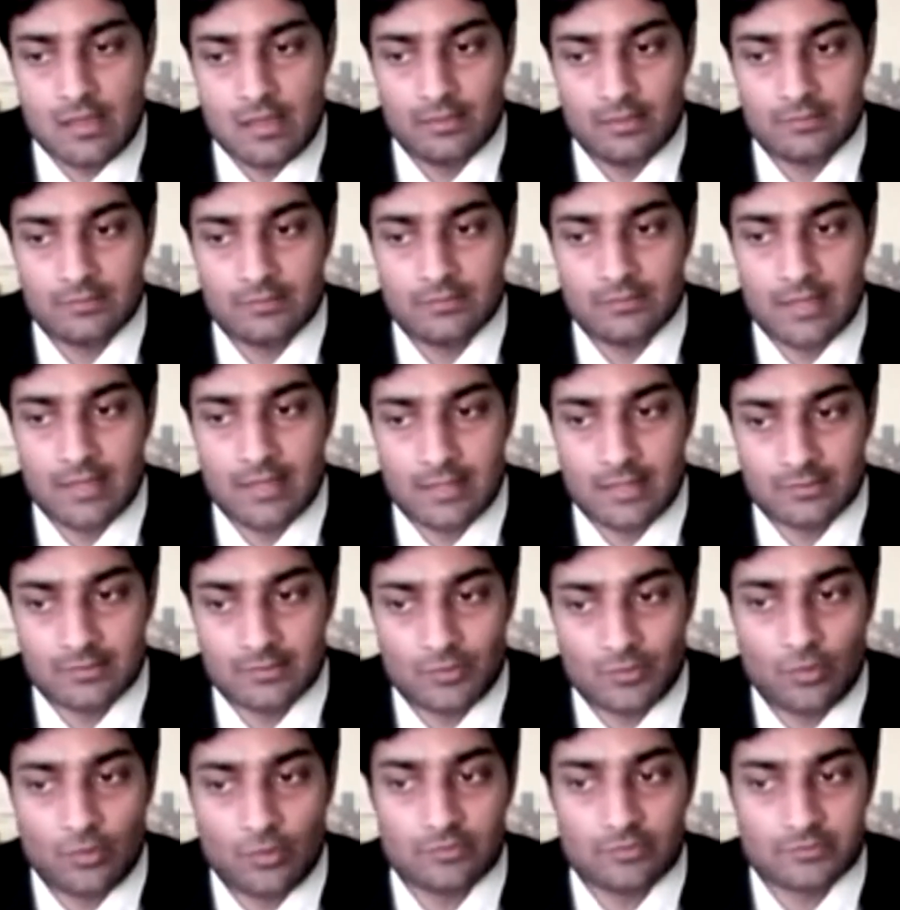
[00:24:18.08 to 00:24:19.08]
that
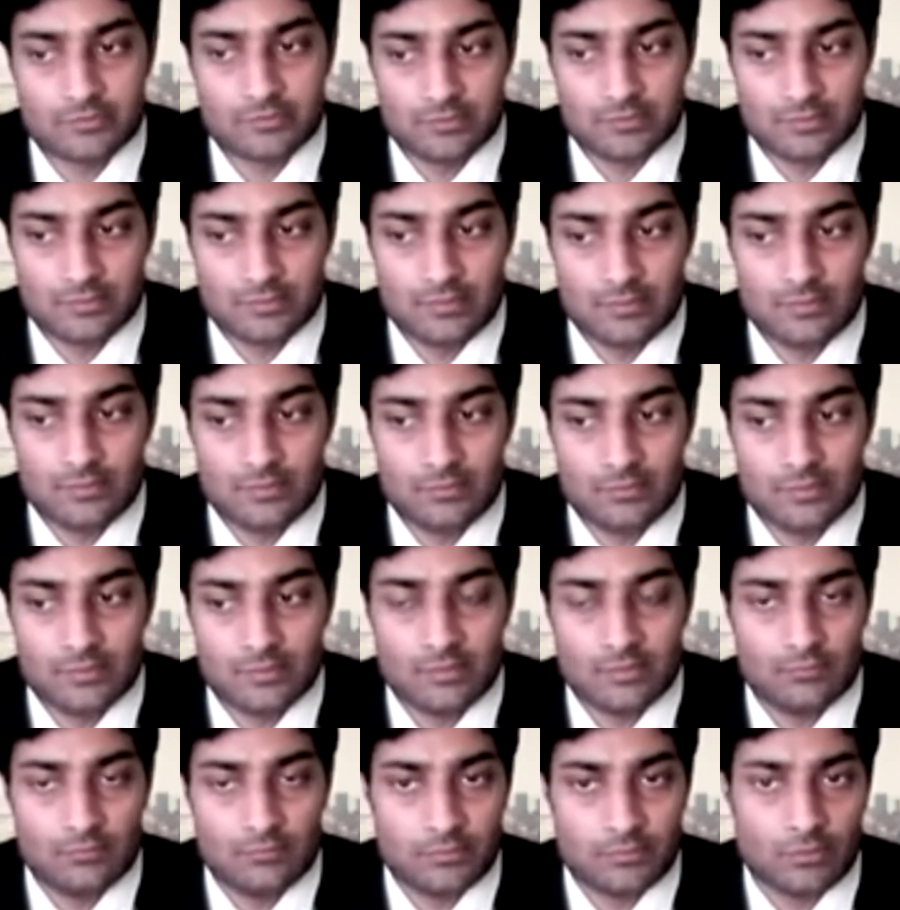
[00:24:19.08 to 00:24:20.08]
caused a bit of a
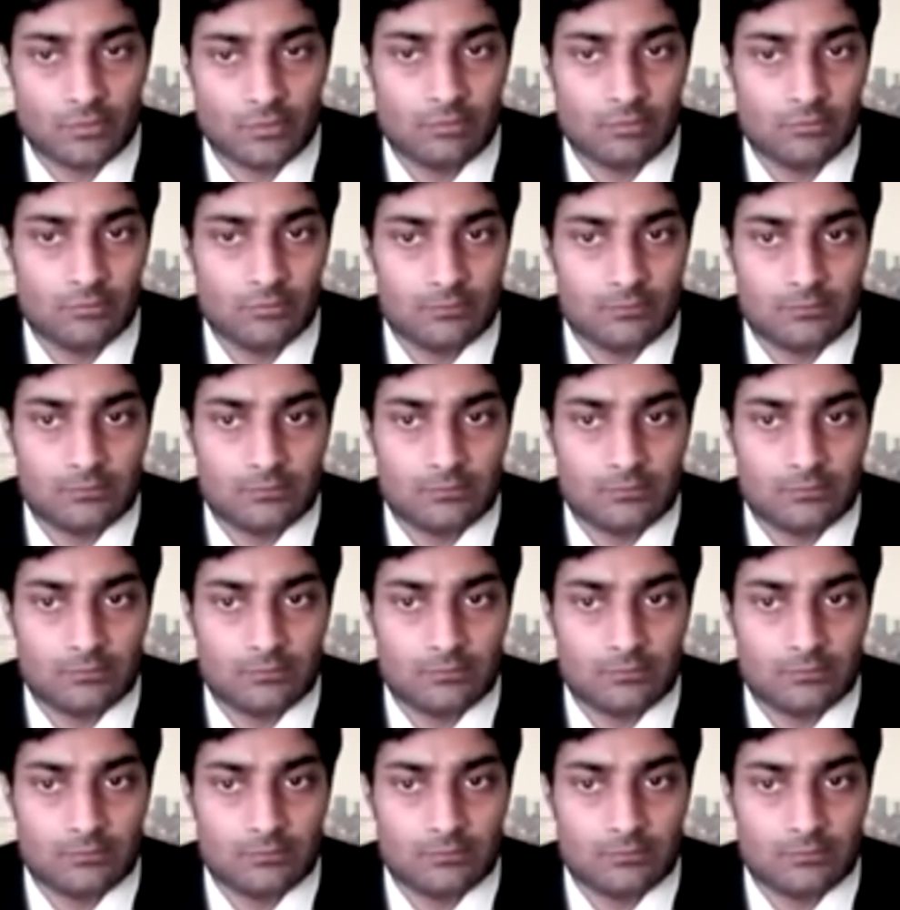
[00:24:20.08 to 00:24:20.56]
problem.